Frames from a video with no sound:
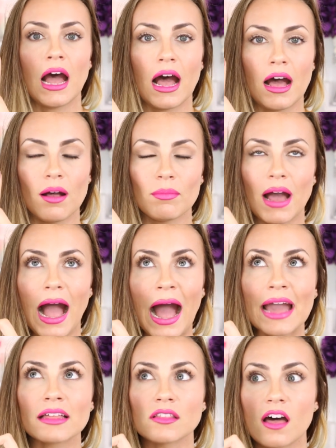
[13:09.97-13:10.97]

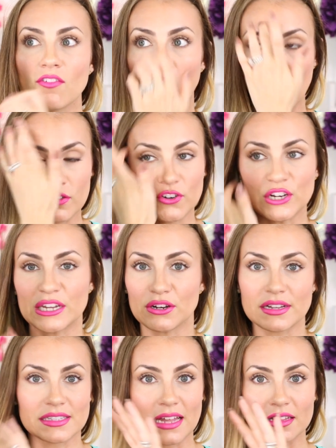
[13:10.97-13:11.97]
I love all of her
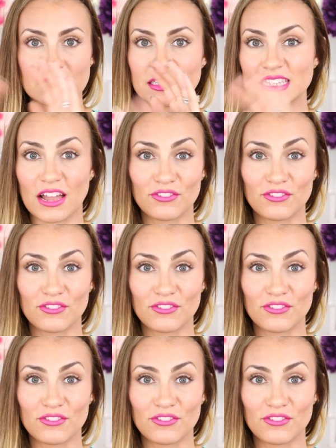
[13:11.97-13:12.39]
earrings, necklaces,